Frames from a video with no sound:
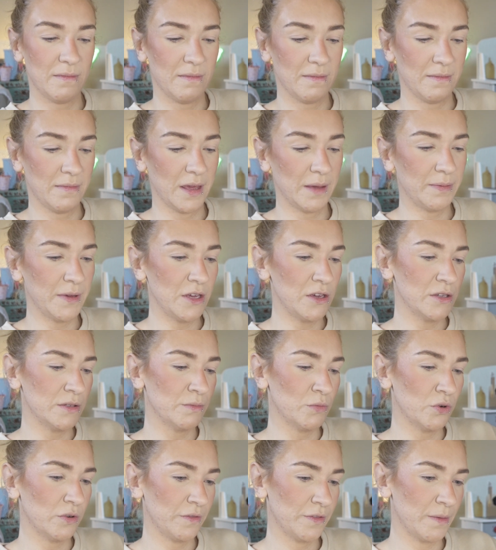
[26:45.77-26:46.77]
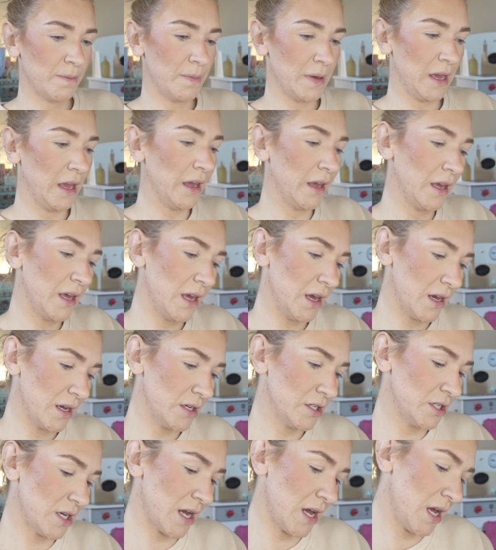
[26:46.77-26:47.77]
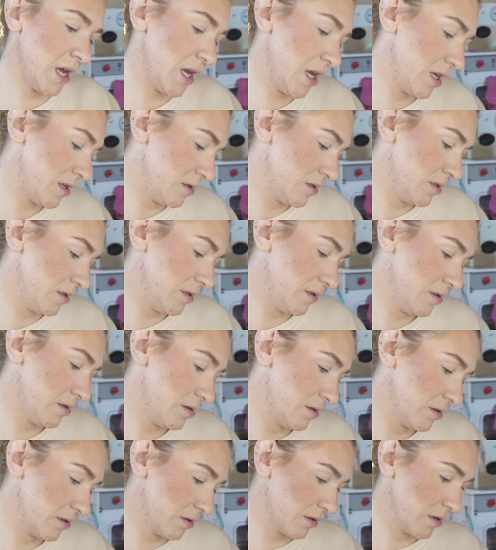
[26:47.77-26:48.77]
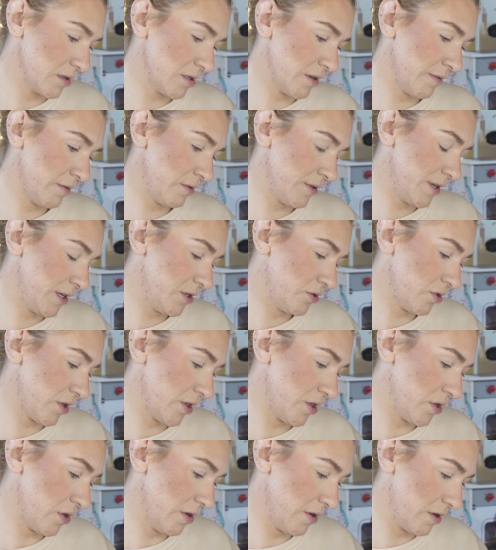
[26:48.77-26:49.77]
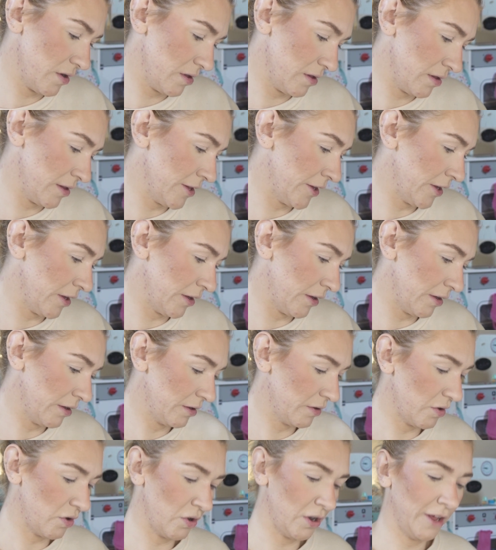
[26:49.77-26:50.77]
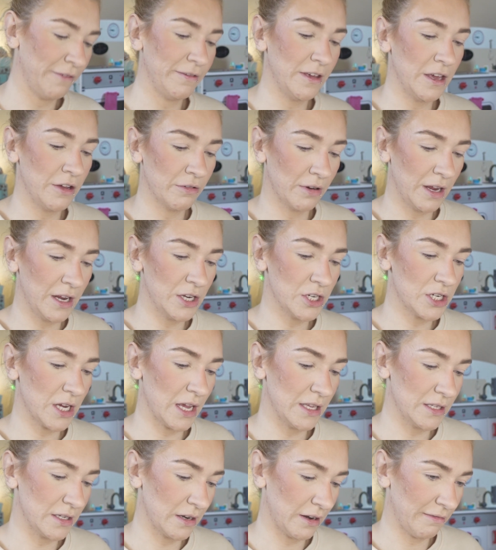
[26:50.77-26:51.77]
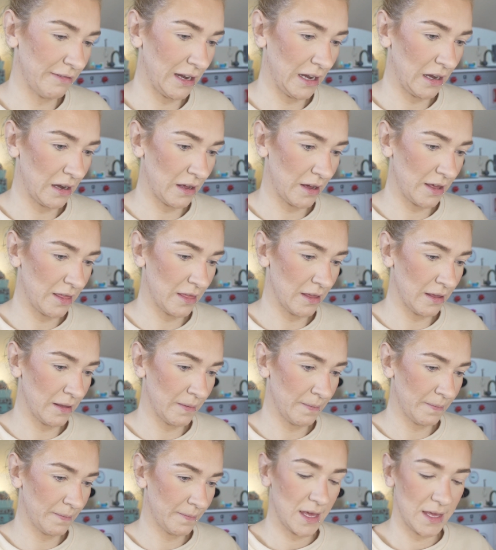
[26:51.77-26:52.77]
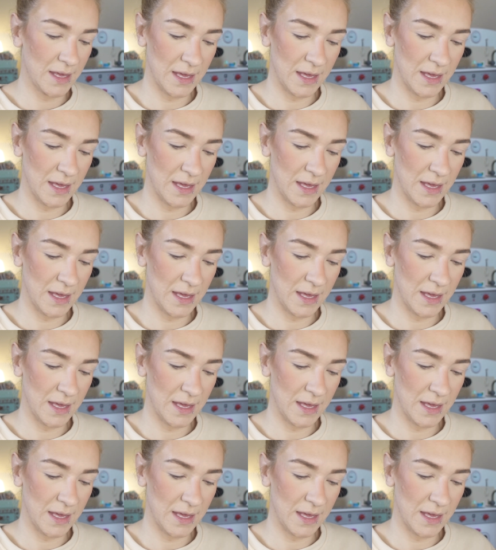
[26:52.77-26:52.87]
pinkier shades, because I've already tried the olivey green shades and I really like them.